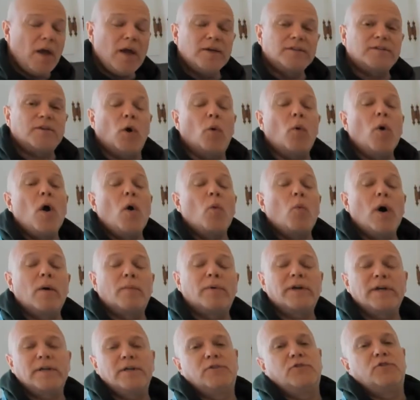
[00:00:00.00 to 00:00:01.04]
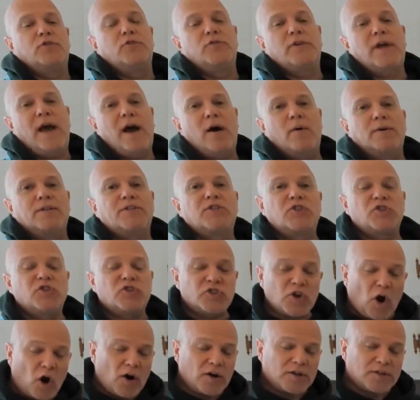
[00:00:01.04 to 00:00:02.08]
So what we're going to do now is
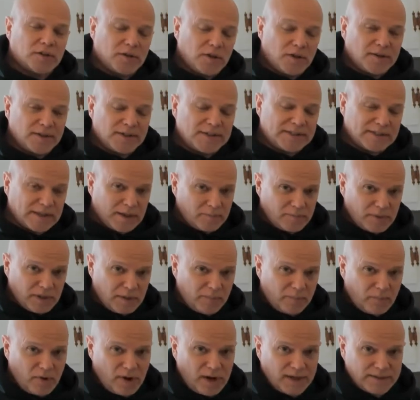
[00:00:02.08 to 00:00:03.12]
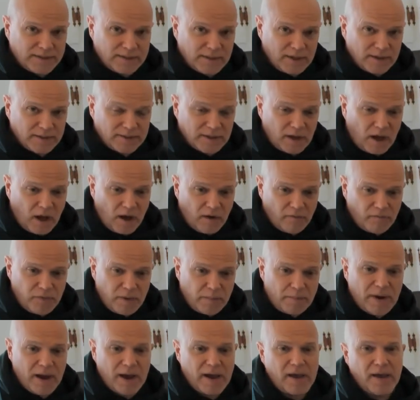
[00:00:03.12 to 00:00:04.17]
start the assembly process of the
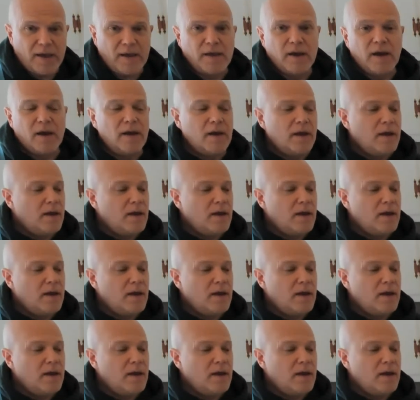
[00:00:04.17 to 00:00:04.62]
paella.